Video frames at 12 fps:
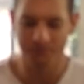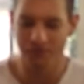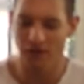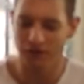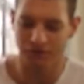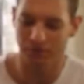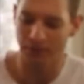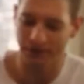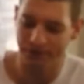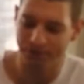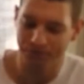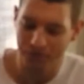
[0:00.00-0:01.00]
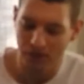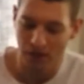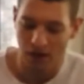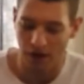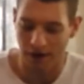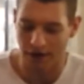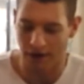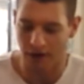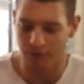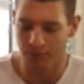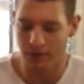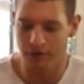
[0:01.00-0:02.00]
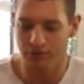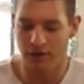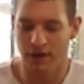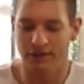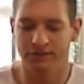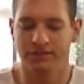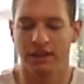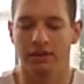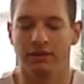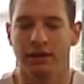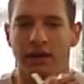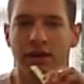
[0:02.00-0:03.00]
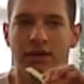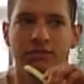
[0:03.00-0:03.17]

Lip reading: Not so much. Alright, I'm going to try celery.